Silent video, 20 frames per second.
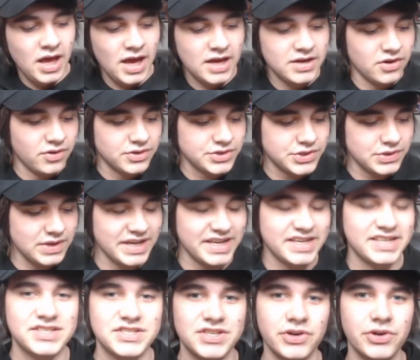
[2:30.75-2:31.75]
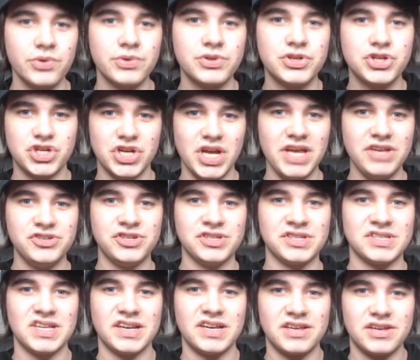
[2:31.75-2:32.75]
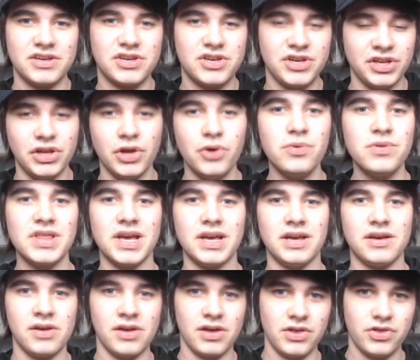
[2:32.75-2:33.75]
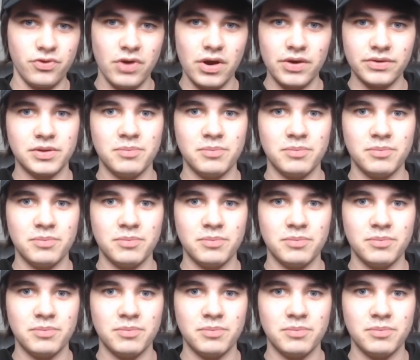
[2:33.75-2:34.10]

And also like subtle changes like clothing throughout the